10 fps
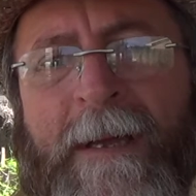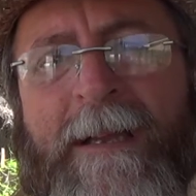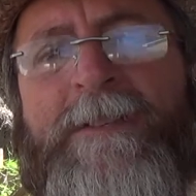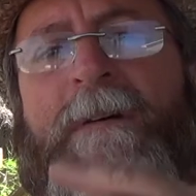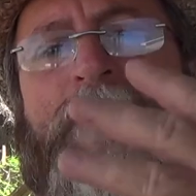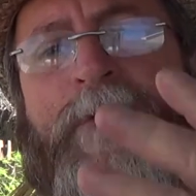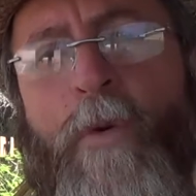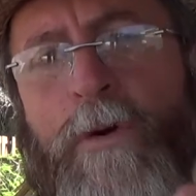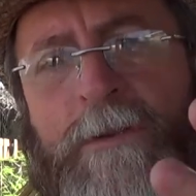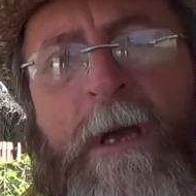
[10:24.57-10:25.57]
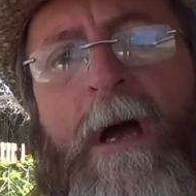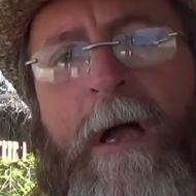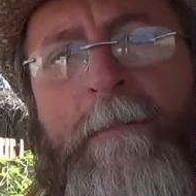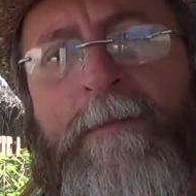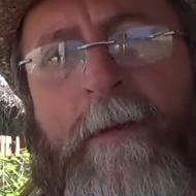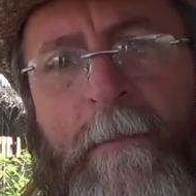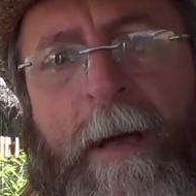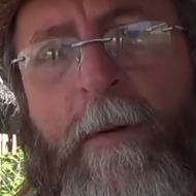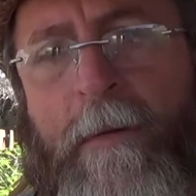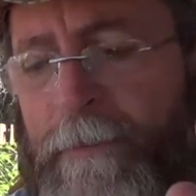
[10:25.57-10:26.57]
It's got four times the
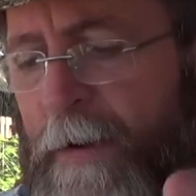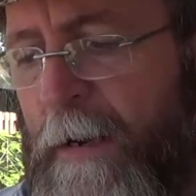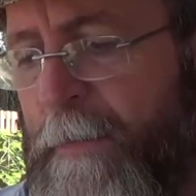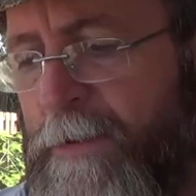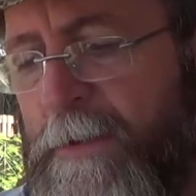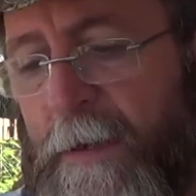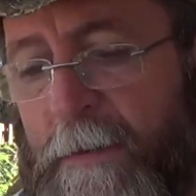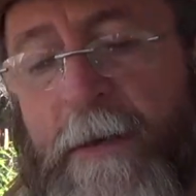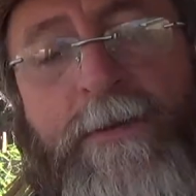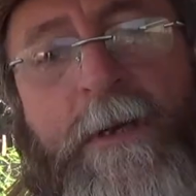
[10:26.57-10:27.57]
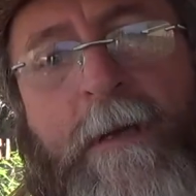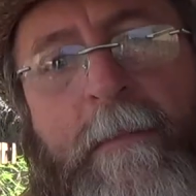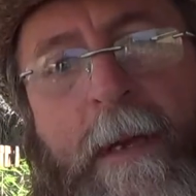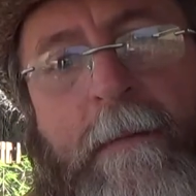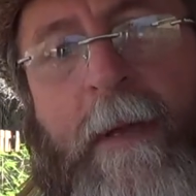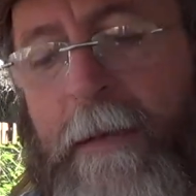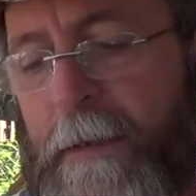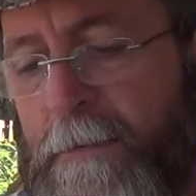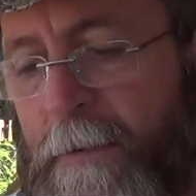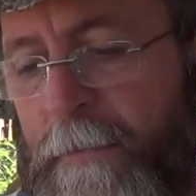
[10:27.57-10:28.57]
amount of vitamin C than a chicken meat. Ain't
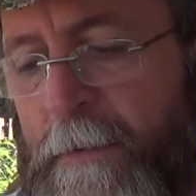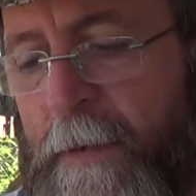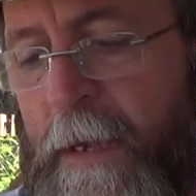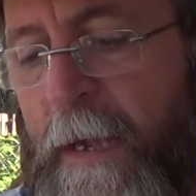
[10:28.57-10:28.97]
that something?